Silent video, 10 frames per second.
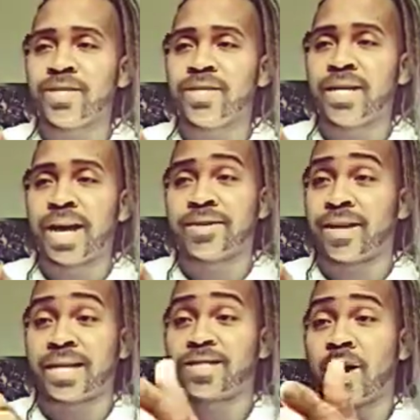Yeah,
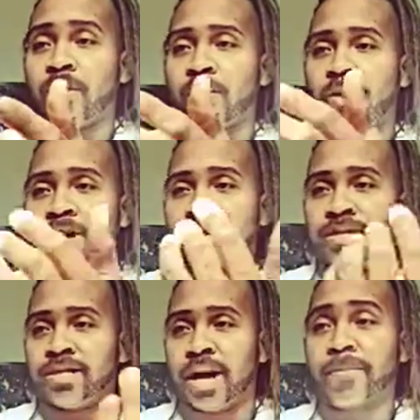like Star Wars,
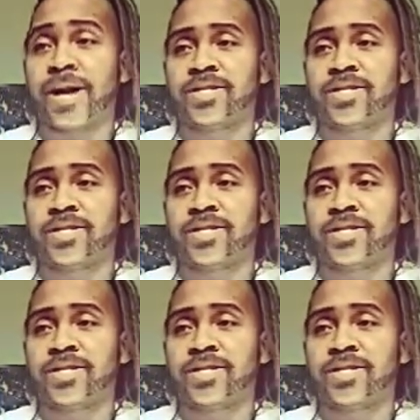The Empire